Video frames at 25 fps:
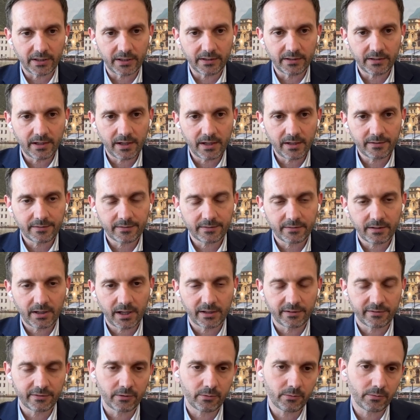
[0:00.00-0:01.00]
the index,
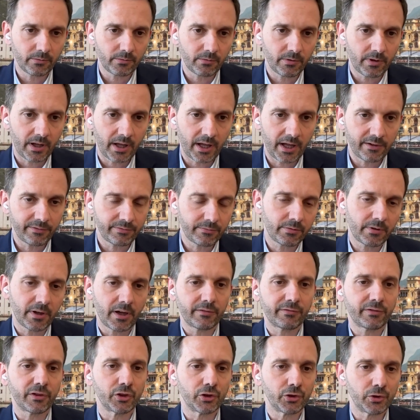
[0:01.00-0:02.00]
as you have to
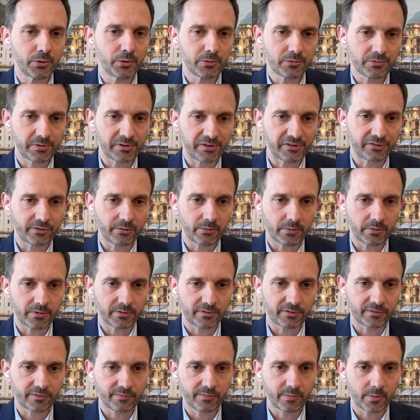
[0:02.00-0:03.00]
have a neutral
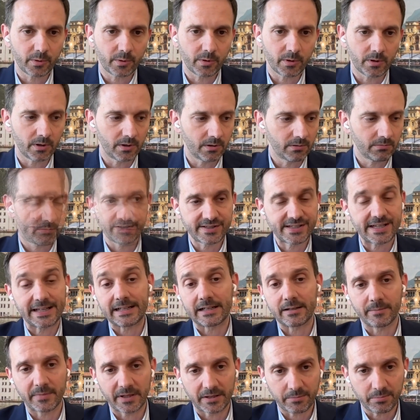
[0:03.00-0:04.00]
source for a
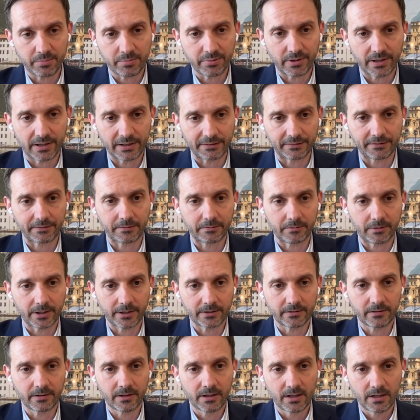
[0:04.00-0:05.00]
settlement price,
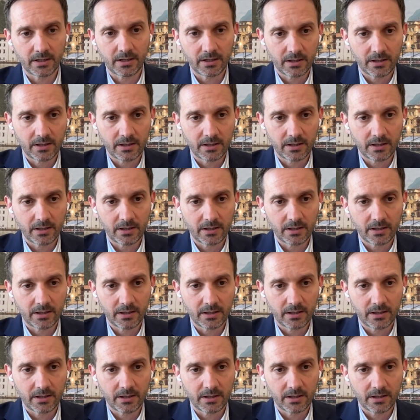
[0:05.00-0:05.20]
right?